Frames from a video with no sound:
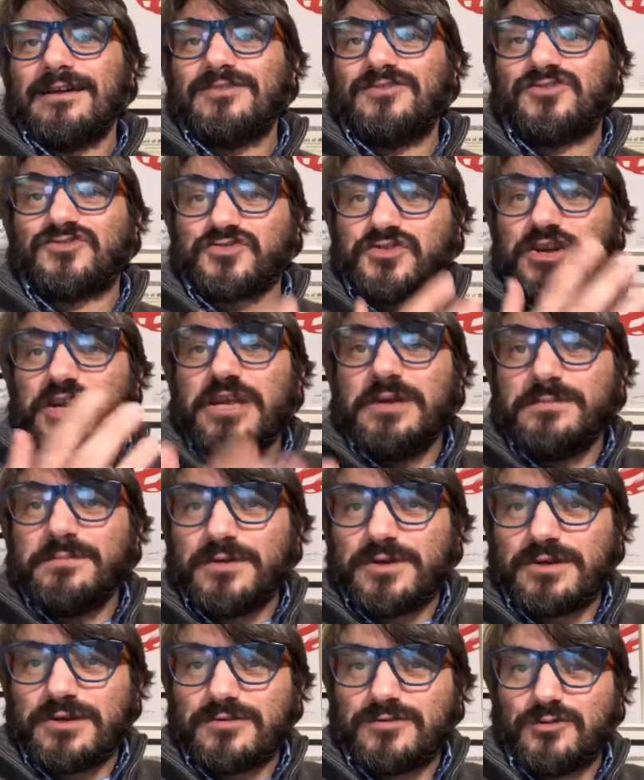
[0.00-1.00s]

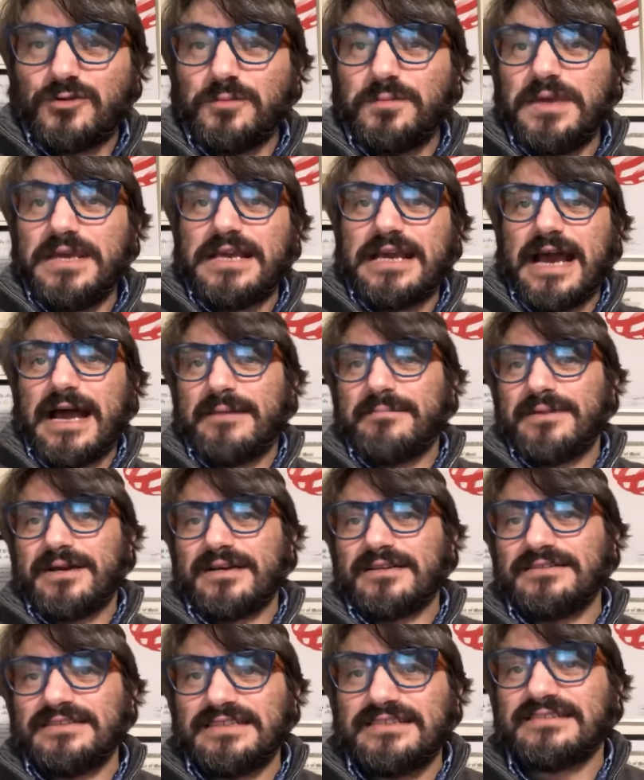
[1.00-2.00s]
dreamer to become
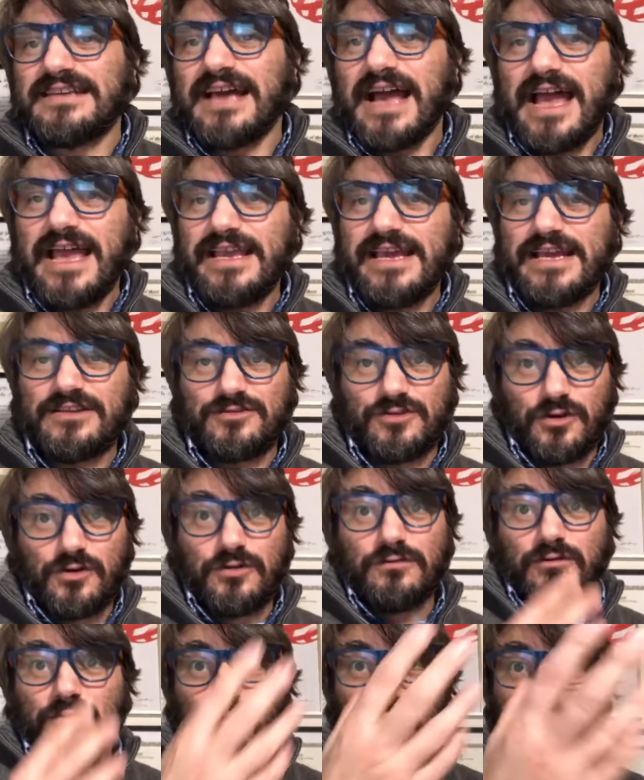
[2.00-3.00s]
a designer,
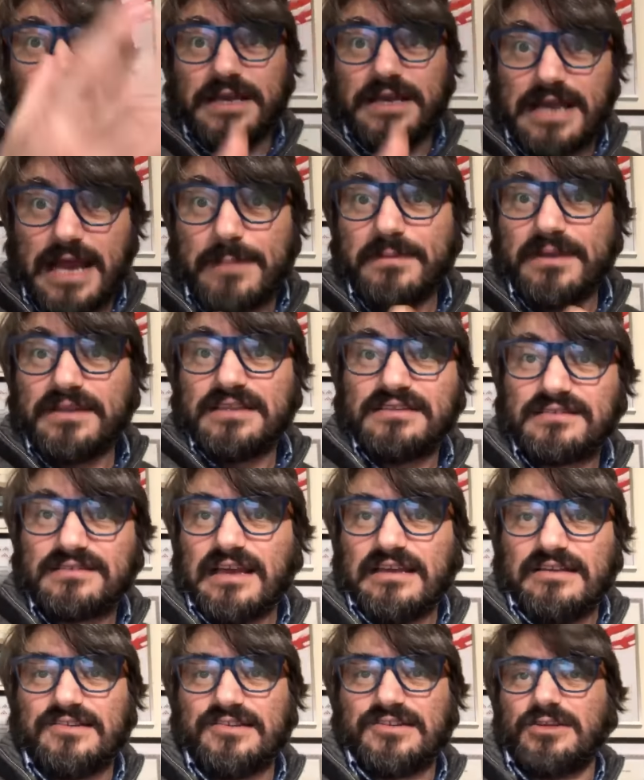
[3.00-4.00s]
don't to become a
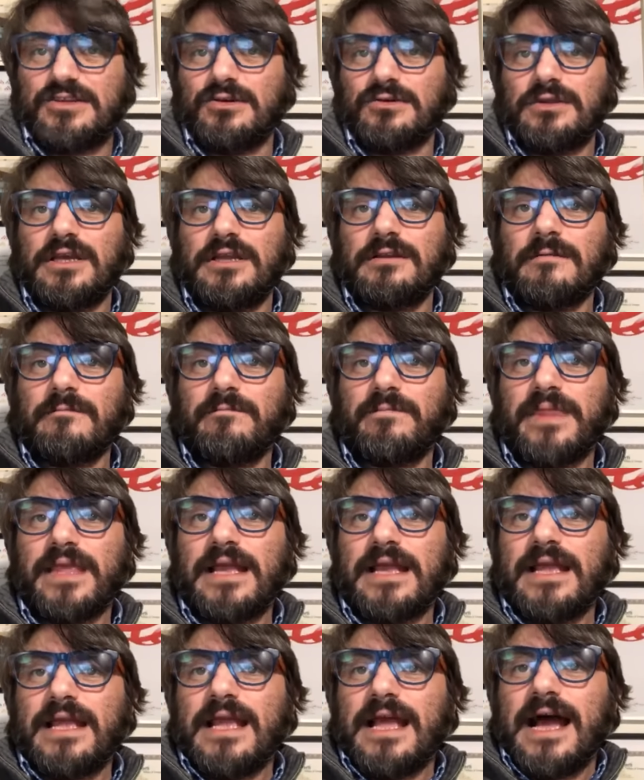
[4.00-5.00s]
design student,
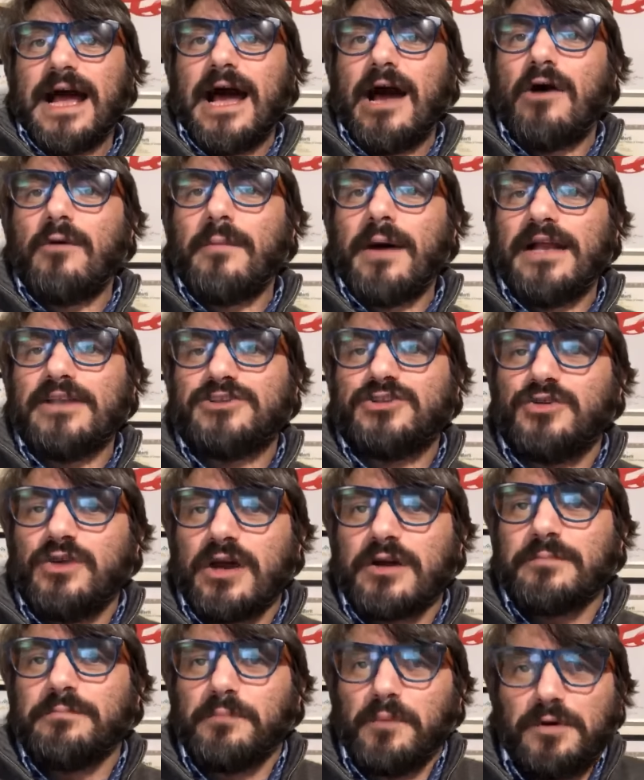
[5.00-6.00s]
how much you
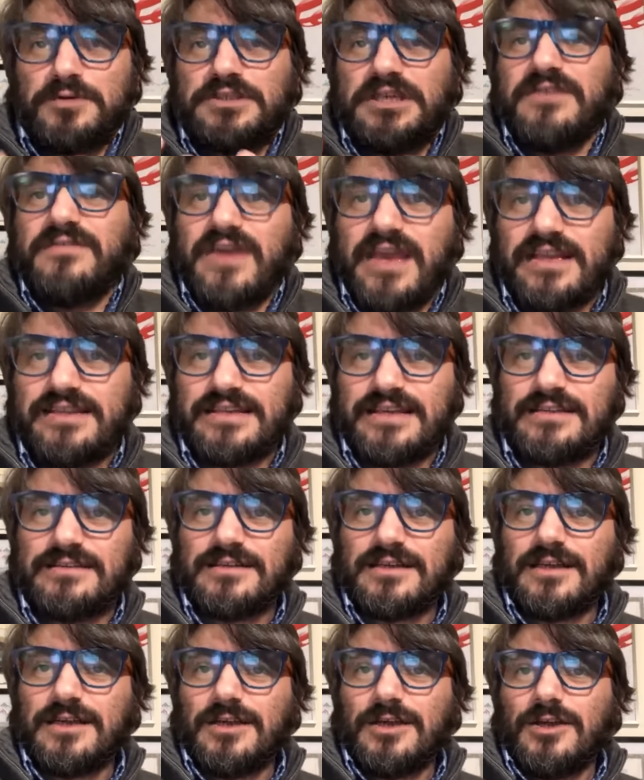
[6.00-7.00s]
are motivated
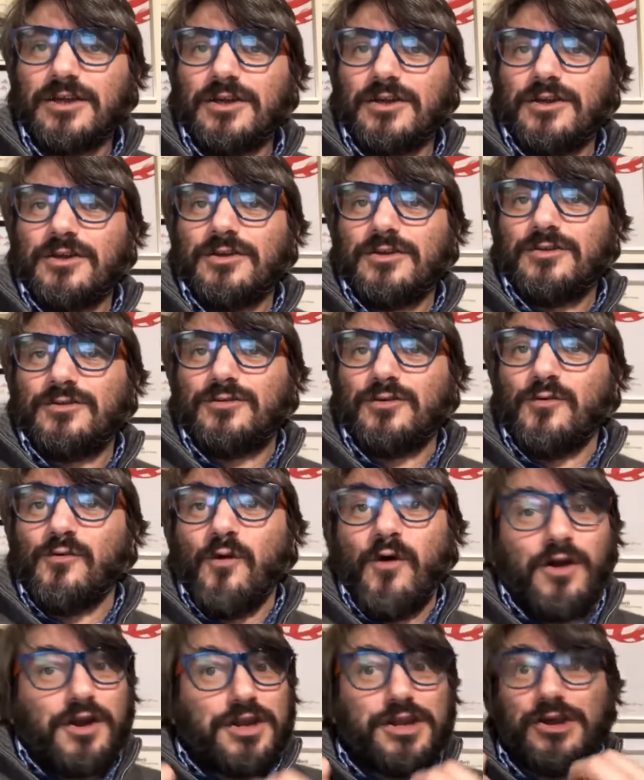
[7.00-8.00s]
to
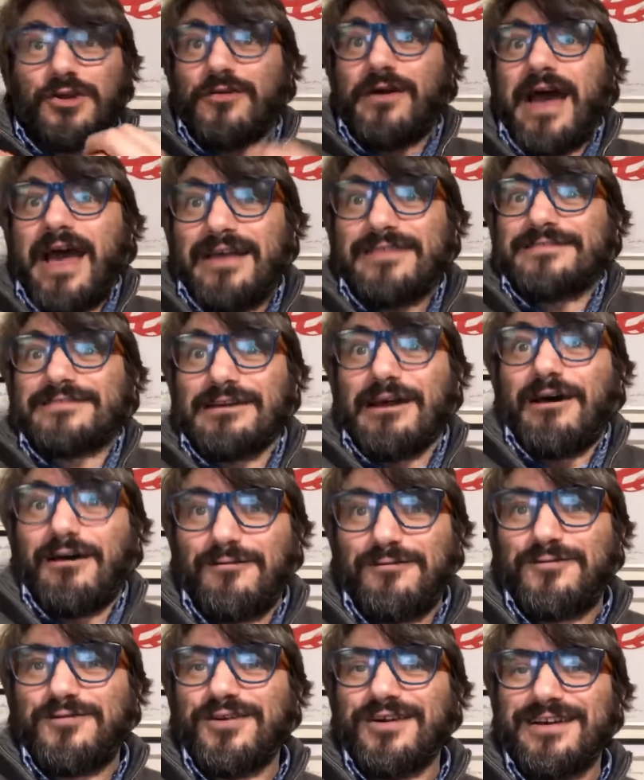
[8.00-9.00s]
work your ass
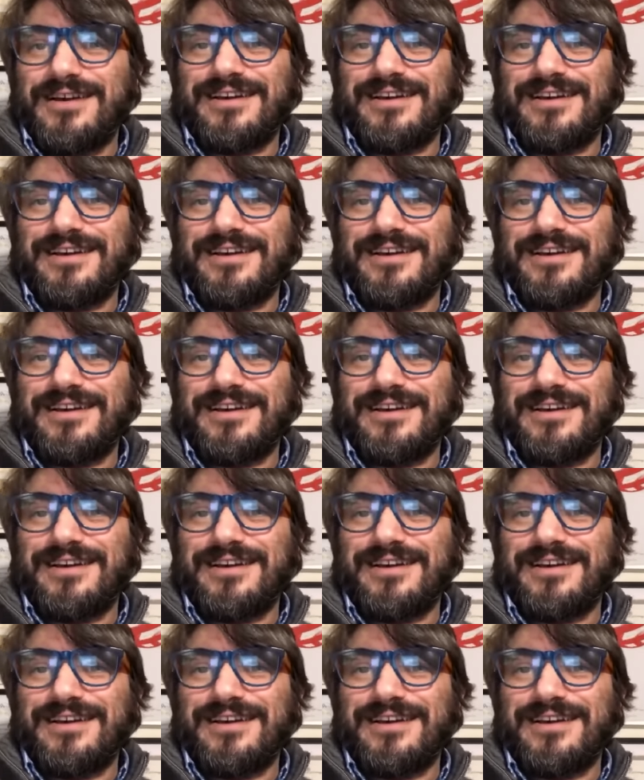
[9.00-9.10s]
off